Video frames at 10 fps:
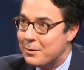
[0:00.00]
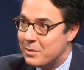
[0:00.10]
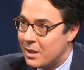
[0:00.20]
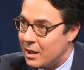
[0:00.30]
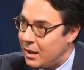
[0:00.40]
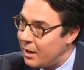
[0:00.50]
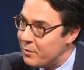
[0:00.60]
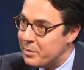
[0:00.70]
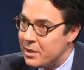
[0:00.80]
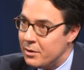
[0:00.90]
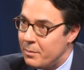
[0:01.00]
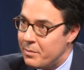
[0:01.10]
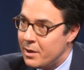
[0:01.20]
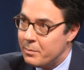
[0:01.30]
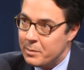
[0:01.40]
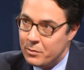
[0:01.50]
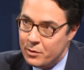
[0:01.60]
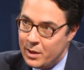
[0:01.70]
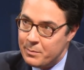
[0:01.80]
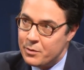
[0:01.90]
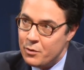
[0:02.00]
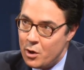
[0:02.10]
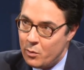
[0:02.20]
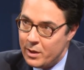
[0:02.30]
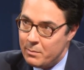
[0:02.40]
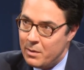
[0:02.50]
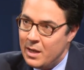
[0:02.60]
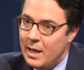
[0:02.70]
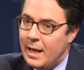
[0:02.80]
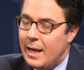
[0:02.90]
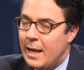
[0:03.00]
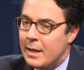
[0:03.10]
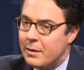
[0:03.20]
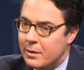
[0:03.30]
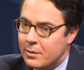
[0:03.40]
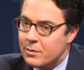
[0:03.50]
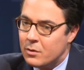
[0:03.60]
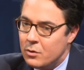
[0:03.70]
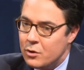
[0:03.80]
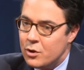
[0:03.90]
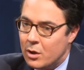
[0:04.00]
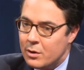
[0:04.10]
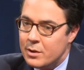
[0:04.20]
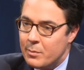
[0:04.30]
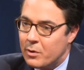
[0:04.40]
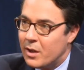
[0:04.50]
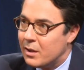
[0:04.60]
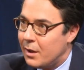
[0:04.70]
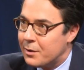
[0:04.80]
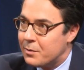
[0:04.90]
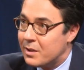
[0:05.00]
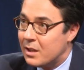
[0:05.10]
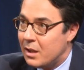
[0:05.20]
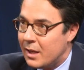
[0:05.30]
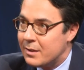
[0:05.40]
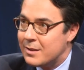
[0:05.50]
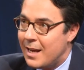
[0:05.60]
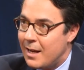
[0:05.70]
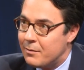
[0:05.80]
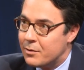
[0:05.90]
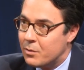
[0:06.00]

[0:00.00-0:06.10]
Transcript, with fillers: And so he's got a lot of appeal up there. People in New Hampshire know him. And I think there's a good chunk of the Democrat electorate that likes to have a